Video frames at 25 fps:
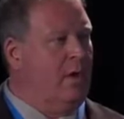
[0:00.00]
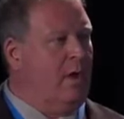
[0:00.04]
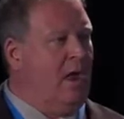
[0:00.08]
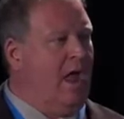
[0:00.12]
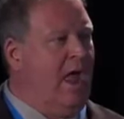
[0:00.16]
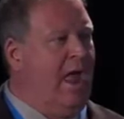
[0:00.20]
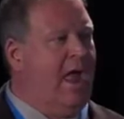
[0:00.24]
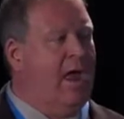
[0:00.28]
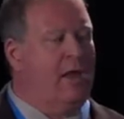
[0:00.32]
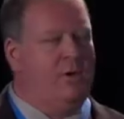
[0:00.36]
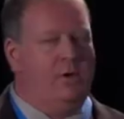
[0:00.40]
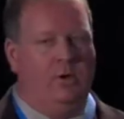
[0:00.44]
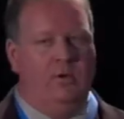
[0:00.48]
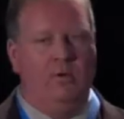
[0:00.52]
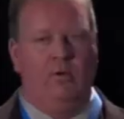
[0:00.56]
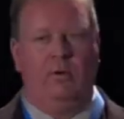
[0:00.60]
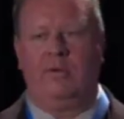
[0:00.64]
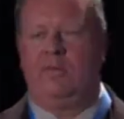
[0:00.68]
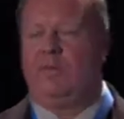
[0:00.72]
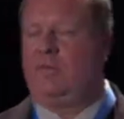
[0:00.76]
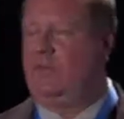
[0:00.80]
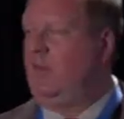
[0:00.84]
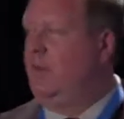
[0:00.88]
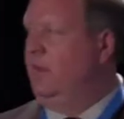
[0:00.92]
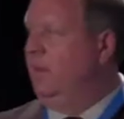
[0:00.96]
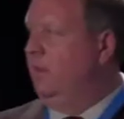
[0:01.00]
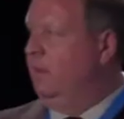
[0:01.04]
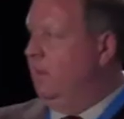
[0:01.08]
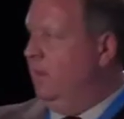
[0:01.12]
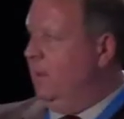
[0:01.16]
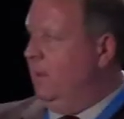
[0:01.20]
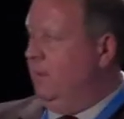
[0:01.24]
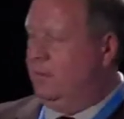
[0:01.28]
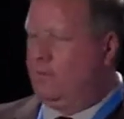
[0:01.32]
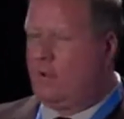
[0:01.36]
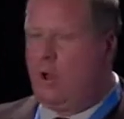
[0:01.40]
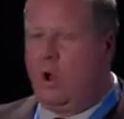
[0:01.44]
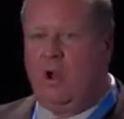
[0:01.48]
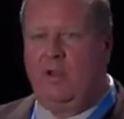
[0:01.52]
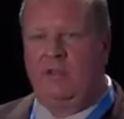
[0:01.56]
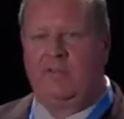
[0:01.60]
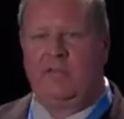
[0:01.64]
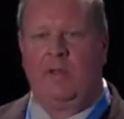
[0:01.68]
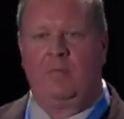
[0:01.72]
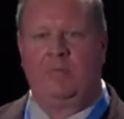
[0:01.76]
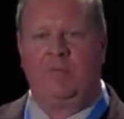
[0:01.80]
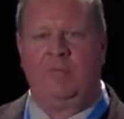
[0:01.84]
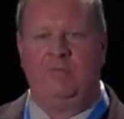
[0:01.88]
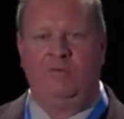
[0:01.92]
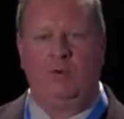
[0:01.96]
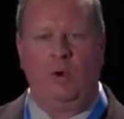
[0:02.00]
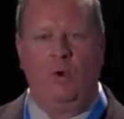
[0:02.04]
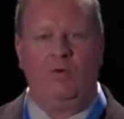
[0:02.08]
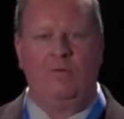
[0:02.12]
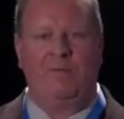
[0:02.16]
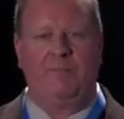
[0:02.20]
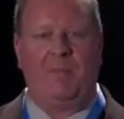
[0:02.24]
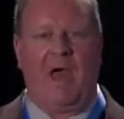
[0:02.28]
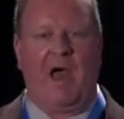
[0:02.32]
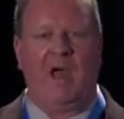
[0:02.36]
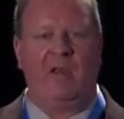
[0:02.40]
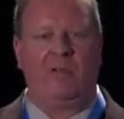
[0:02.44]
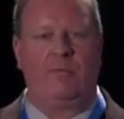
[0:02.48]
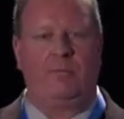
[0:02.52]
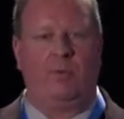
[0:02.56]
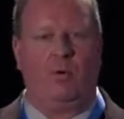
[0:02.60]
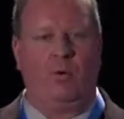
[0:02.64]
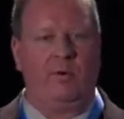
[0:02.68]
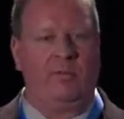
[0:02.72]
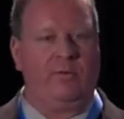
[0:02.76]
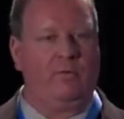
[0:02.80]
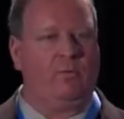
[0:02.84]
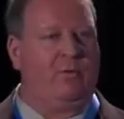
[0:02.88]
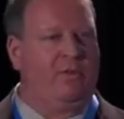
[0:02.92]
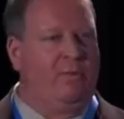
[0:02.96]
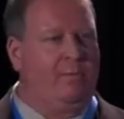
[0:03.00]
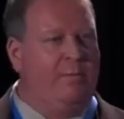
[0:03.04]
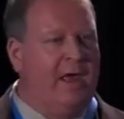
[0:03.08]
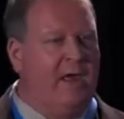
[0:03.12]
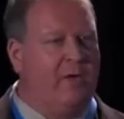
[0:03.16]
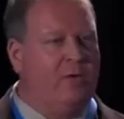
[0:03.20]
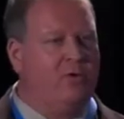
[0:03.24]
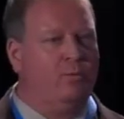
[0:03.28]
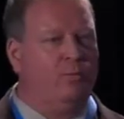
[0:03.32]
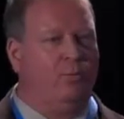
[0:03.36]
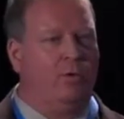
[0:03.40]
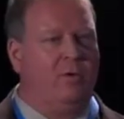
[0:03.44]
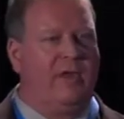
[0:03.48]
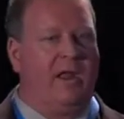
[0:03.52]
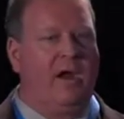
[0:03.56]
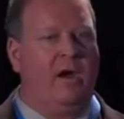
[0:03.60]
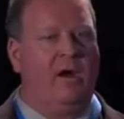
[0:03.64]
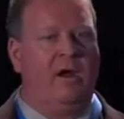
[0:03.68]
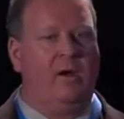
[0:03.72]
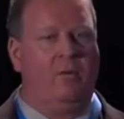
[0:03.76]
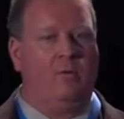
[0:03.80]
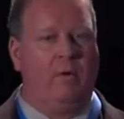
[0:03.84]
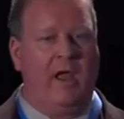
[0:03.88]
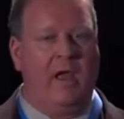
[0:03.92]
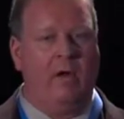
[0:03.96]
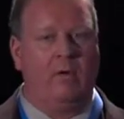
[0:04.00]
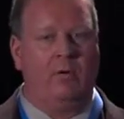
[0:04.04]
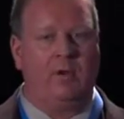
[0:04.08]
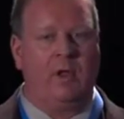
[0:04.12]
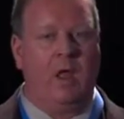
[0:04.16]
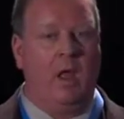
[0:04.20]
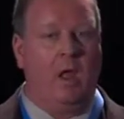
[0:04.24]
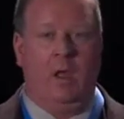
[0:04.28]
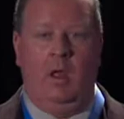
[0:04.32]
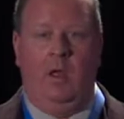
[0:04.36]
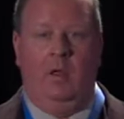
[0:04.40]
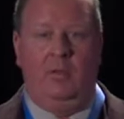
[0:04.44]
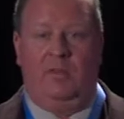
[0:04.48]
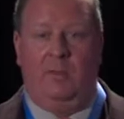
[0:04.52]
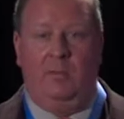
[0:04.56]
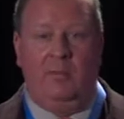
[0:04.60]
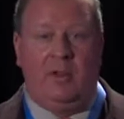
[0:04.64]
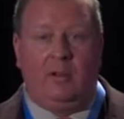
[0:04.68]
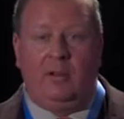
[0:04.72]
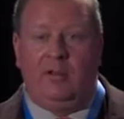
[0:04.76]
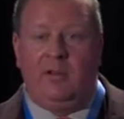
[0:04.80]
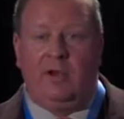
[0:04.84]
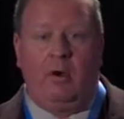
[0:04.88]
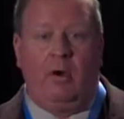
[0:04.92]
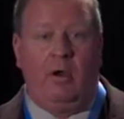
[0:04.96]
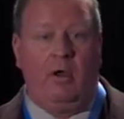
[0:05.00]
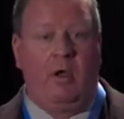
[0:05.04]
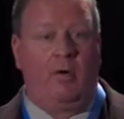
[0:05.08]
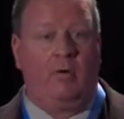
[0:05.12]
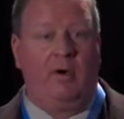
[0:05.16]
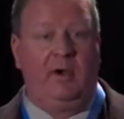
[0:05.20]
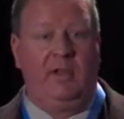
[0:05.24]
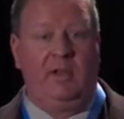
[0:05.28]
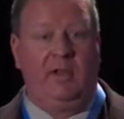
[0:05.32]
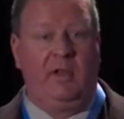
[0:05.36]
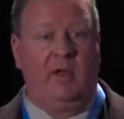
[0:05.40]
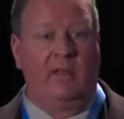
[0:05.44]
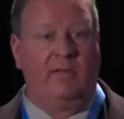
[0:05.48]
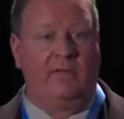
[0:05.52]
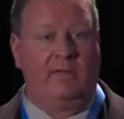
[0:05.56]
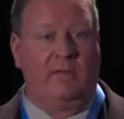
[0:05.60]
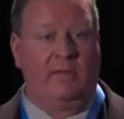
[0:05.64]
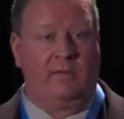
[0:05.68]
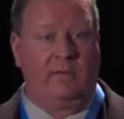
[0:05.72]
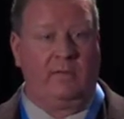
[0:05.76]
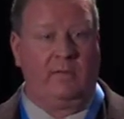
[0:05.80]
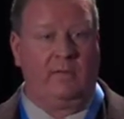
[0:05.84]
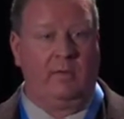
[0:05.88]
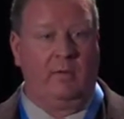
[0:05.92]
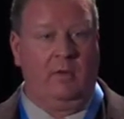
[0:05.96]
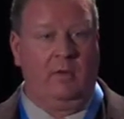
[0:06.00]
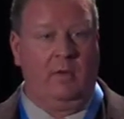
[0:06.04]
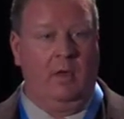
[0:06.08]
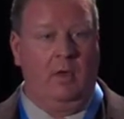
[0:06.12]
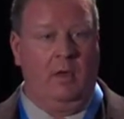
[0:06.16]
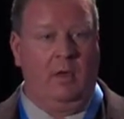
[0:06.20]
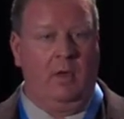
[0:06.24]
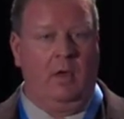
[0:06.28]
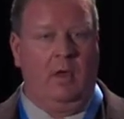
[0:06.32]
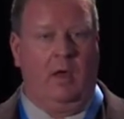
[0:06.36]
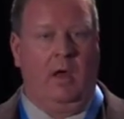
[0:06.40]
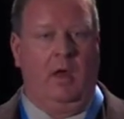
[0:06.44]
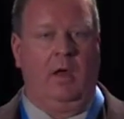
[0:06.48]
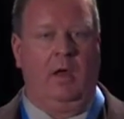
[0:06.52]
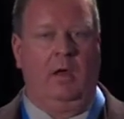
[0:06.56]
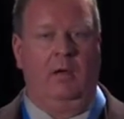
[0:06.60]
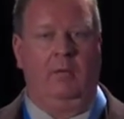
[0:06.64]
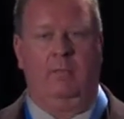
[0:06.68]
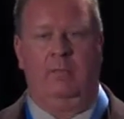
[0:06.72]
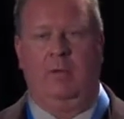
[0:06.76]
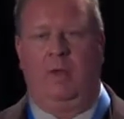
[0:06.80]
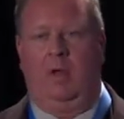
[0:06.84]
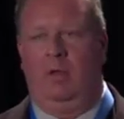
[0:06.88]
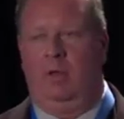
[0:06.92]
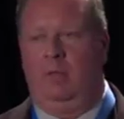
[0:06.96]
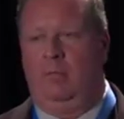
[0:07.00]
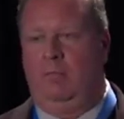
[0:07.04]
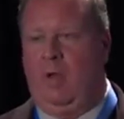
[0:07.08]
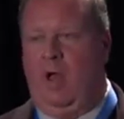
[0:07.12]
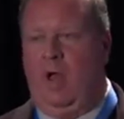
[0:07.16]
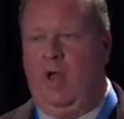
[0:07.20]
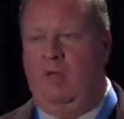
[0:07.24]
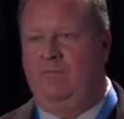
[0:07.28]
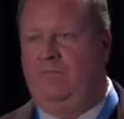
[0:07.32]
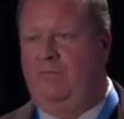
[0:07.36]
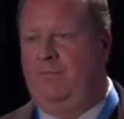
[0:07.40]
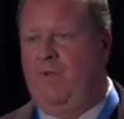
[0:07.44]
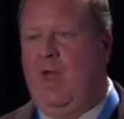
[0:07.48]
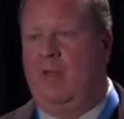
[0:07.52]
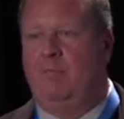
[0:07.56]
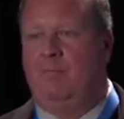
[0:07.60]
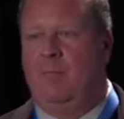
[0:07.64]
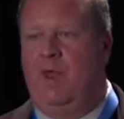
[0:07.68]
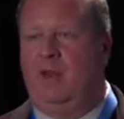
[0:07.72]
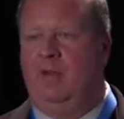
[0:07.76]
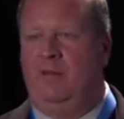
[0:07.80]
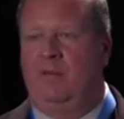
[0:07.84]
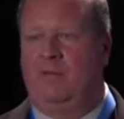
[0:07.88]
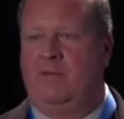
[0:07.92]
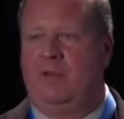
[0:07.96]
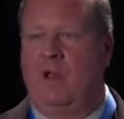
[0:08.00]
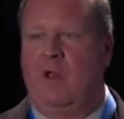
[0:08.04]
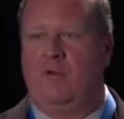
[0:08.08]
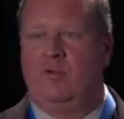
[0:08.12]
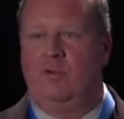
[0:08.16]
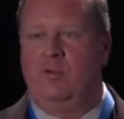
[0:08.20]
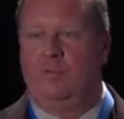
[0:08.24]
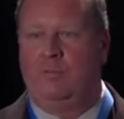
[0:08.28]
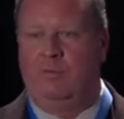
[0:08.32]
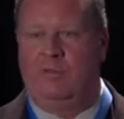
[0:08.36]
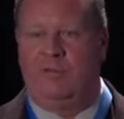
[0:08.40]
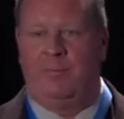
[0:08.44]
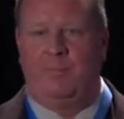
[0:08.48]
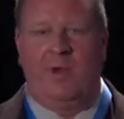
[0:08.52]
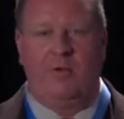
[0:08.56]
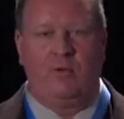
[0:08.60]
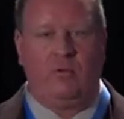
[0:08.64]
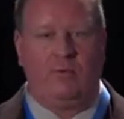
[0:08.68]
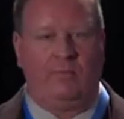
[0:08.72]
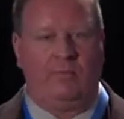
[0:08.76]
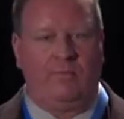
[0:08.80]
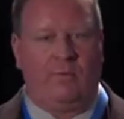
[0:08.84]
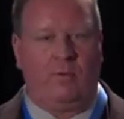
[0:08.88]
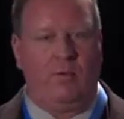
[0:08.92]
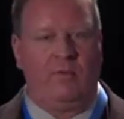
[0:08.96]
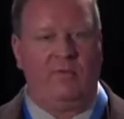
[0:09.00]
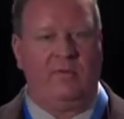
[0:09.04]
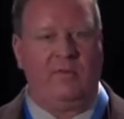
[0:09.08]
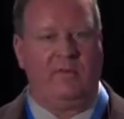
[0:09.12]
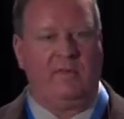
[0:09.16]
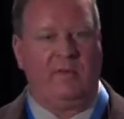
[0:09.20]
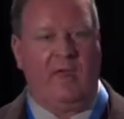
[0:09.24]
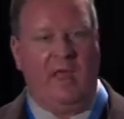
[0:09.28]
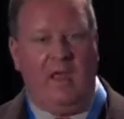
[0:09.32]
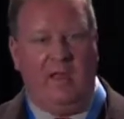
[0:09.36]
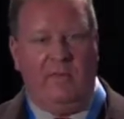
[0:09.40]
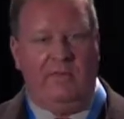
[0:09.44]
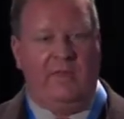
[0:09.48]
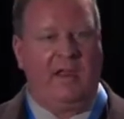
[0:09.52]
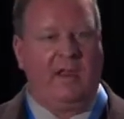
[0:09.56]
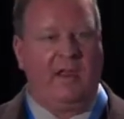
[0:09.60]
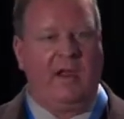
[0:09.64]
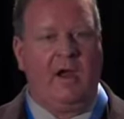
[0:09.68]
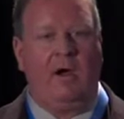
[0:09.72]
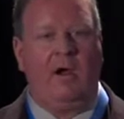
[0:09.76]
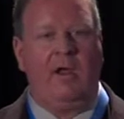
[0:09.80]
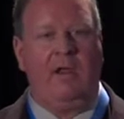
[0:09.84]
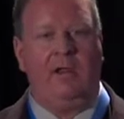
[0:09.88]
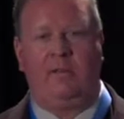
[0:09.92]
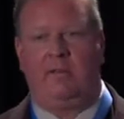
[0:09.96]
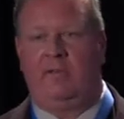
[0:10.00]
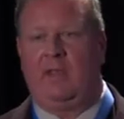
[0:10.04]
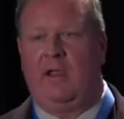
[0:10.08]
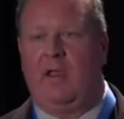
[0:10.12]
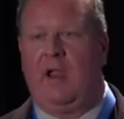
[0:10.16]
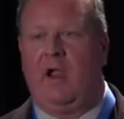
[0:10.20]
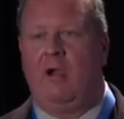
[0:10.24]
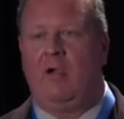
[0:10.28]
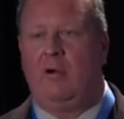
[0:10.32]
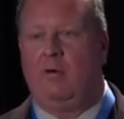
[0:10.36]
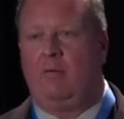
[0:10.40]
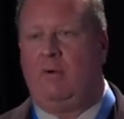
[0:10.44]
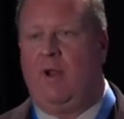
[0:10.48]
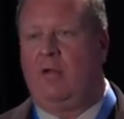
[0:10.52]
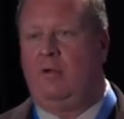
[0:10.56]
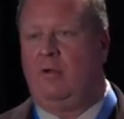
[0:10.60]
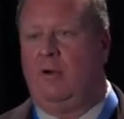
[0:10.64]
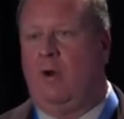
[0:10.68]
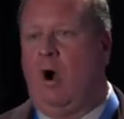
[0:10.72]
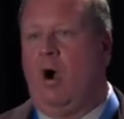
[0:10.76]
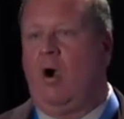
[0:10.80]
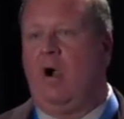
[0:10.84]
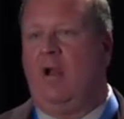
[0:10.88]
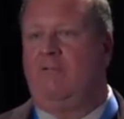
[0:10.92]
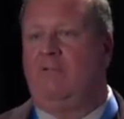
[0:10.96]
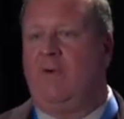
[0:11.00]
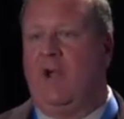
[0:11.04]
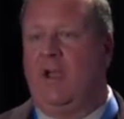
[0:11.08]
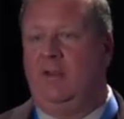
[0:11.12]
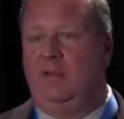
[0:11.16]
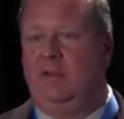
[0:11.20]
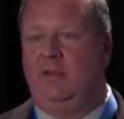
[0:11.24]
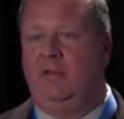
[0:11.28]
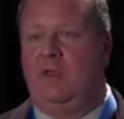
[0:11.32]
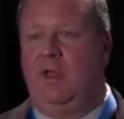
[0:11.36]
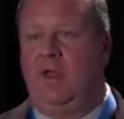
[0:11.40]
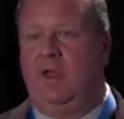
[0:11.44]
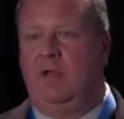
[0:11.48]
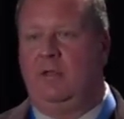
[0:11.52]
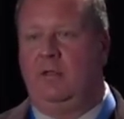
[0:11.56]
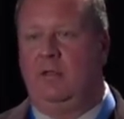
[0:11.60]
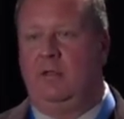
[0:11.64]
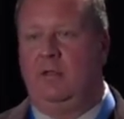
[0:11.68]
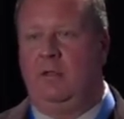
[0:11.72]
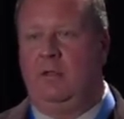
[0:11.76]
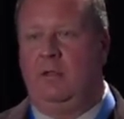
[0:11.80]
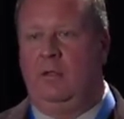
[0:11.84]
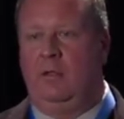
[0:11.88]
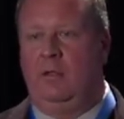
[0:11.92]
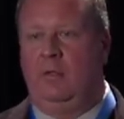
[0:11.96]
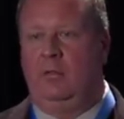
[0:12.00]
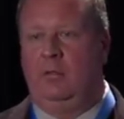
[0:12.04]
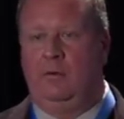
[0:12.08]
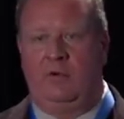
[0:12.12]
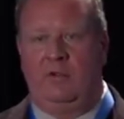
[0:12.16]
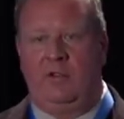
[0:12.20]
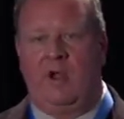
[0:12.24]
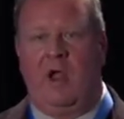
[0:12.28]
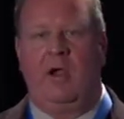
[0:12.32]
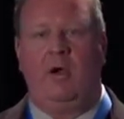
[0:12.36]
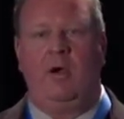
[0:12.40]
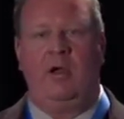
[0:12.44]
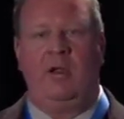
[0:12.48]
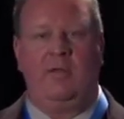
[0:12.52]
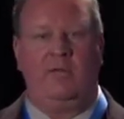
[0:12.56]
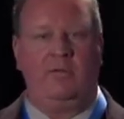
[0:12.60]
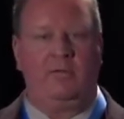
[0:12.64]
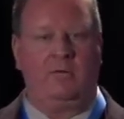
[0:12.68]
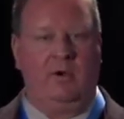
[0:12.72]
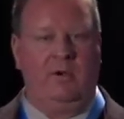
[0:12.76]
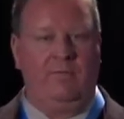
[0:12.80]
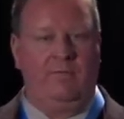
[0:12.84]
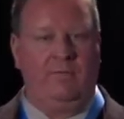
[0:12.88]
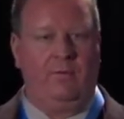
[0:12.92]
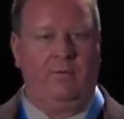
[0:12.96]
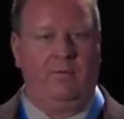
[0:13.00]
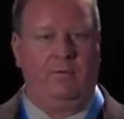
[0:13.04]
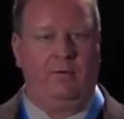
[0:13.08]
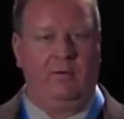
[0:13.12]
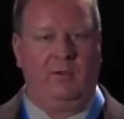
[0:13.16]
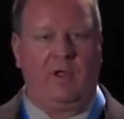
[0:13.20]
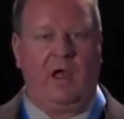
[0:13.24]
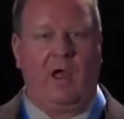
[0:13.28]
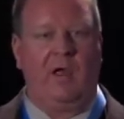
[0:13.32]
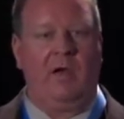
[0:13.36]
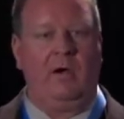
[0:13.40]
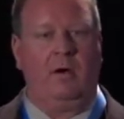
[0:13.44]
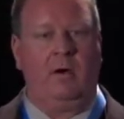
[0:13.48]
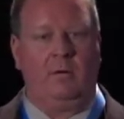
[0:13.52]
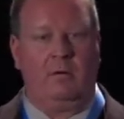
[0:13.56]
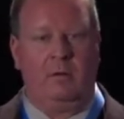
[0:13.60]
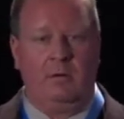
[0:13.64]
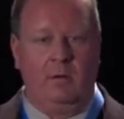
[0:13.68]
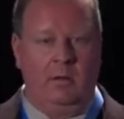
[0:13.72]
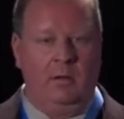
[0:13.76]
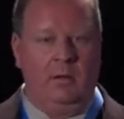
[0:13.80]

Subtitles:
And you are seeing these concepts of dose passports where the patient will carry around. The military already does this. I've had many discussions with special forces. They carry it around an RFID tag, their entire history for their entire